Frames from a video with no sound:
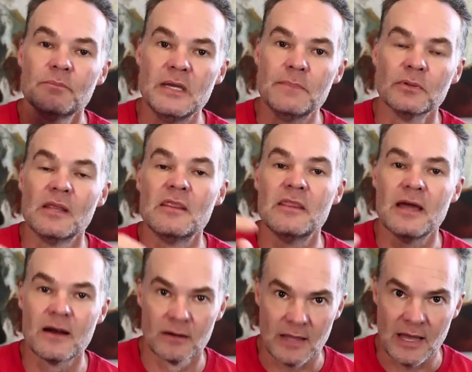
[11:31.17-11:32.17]
people in
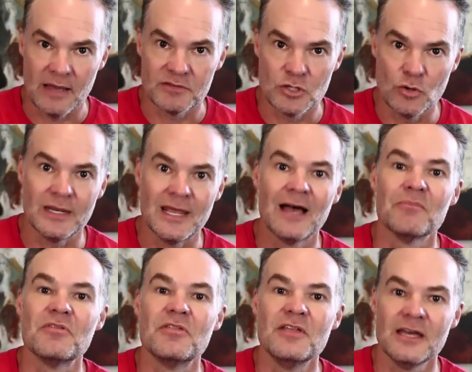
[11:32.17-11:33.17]
their lives who can
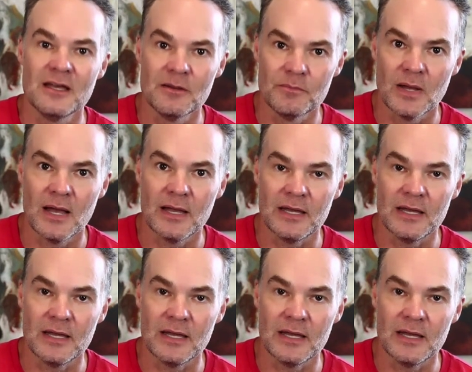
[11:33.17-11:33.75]
help them